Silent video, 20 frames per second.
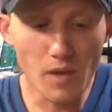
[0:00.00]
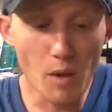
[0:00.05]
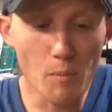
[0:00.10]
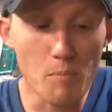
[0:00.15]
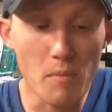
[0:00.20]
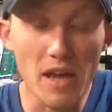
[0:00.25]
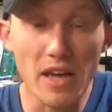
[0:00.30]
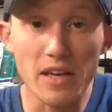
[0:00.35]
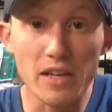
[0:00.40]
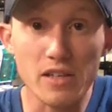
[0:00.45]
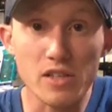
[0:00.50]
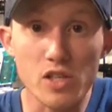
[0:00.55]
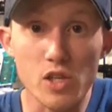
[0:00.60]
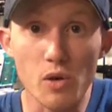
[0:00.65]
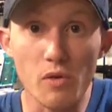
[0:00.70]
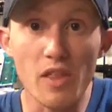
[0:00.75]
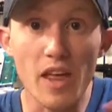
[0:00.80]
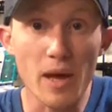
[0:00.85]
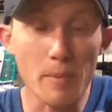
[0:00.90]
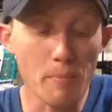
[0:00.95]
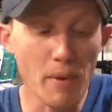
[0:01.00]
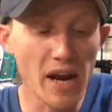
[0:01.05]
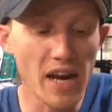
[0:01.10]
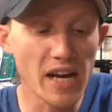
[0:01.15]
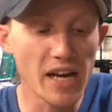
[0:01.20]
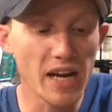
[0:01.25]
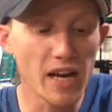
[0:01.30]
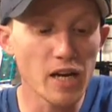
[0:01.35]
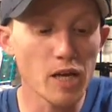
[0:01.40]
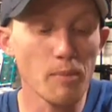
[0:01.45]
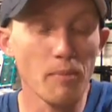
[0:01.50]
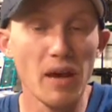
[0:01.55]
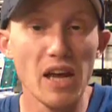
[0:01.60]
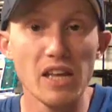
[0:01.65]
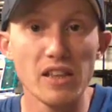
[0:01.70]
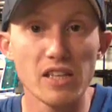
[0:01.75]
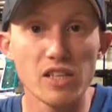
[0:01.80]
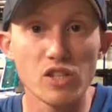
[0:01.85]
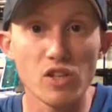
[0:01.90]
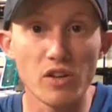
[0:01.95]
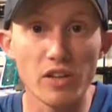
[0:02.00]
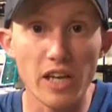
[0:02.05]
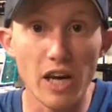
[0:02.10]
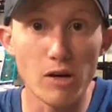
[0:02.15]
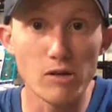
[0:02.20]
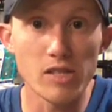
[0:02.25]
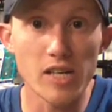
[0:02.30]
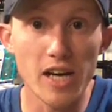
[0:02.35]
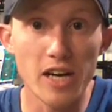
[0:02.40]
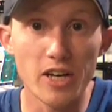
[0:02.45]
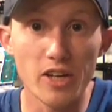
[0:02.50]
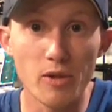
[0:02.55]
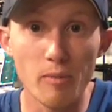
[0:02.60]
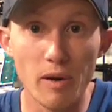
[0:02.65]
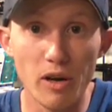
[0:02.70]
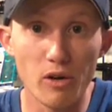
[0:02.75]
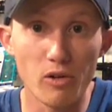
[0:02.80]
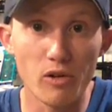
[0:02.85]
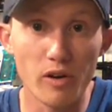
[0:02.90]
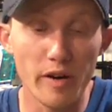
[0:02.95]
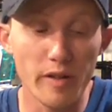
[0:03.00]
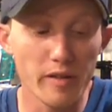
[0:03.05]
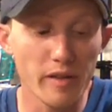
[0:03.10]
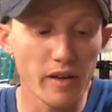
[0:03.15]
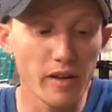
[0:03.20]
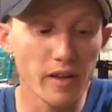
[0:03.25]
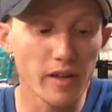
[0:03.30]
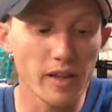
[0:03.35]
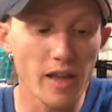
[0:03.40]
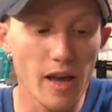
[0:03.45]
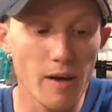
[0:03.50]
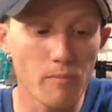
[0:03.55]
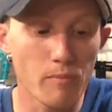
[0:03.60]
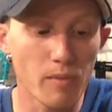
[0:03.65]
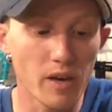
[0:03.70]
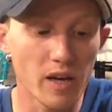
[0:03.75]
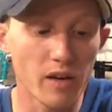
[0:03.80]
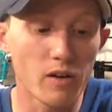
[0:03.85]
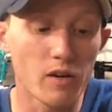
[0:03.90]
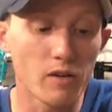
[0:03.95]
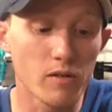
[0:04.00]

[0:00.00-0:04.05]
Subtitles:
make it so that any paint that's on the outside of the barrel or anything like that, the